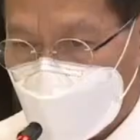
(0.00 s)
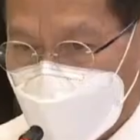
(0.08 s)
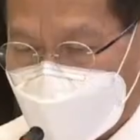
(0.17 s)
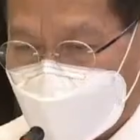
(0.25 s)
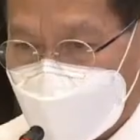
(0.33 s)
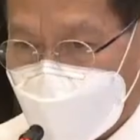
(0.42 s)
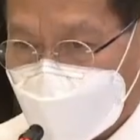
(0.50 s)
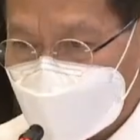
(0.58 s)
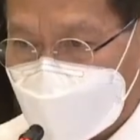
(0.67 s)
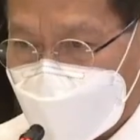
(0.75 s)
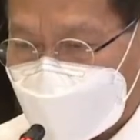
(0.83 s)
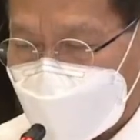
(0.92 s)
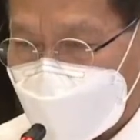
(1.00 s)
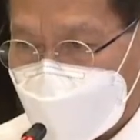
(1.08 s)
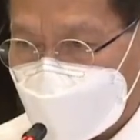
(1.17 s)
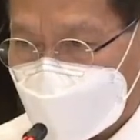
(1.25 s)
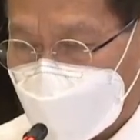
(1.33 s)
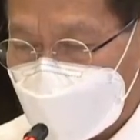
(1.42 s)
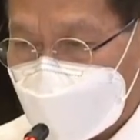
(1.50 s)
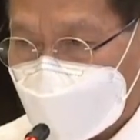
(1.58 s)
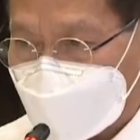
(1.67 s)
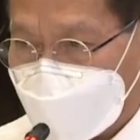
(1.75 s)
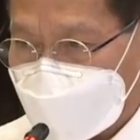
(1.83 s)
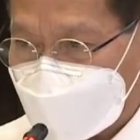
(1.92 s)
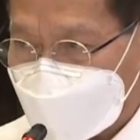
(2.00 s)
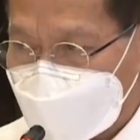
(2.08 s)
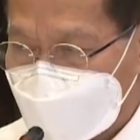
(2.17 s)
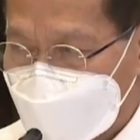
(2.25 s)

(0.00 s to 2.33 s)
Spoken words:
weekly updates na lamang po, Mr. President.